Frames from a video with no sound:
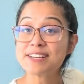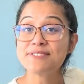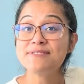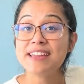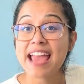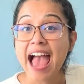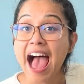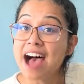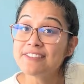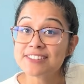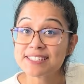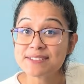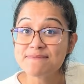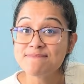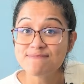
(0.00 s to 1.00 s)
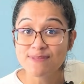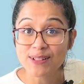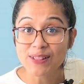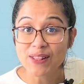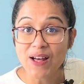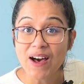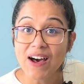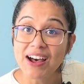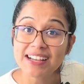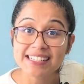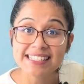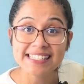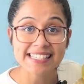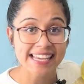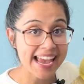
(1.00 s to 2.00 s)
look, we have some
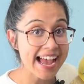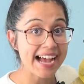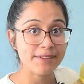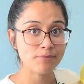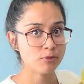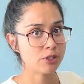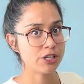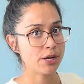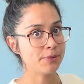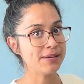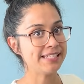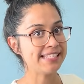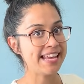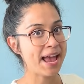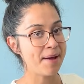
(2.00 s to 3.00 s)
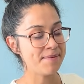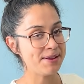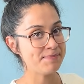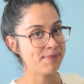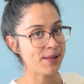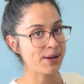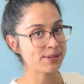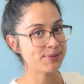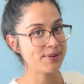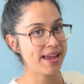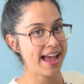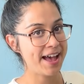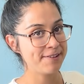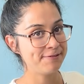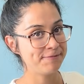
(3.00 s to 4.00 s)
blocks. Yeah, shall we see how many blocks we
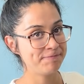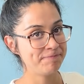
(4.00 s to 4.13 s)
have?